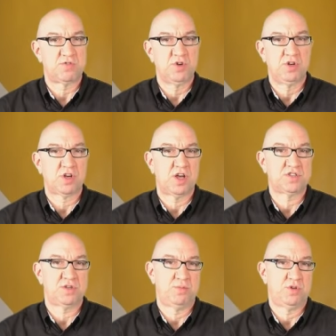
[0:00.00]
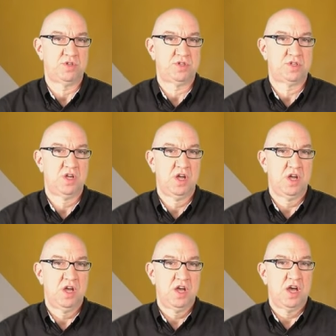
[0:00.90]
for your customers.
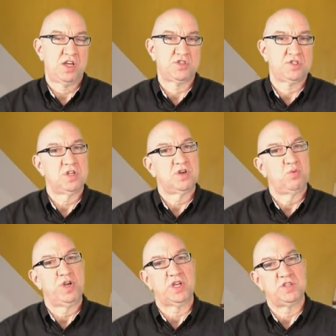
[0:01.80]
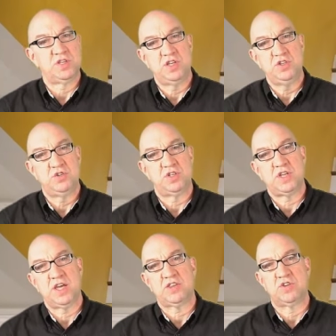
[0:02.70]
As we continue to
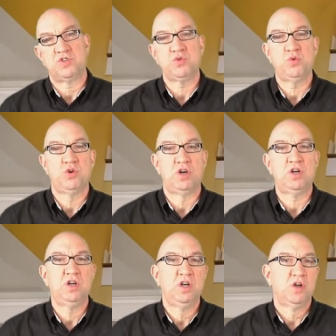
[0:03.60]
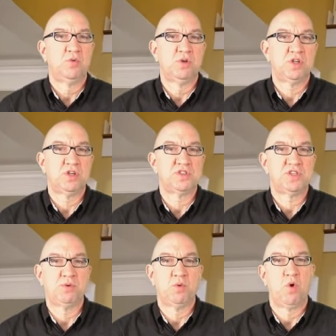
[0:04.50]
take the tour, you can
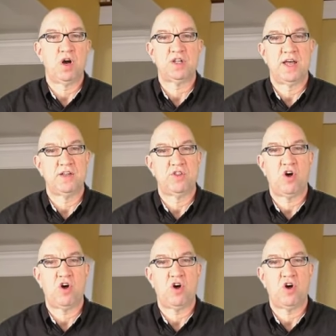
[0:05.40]
see we walked down the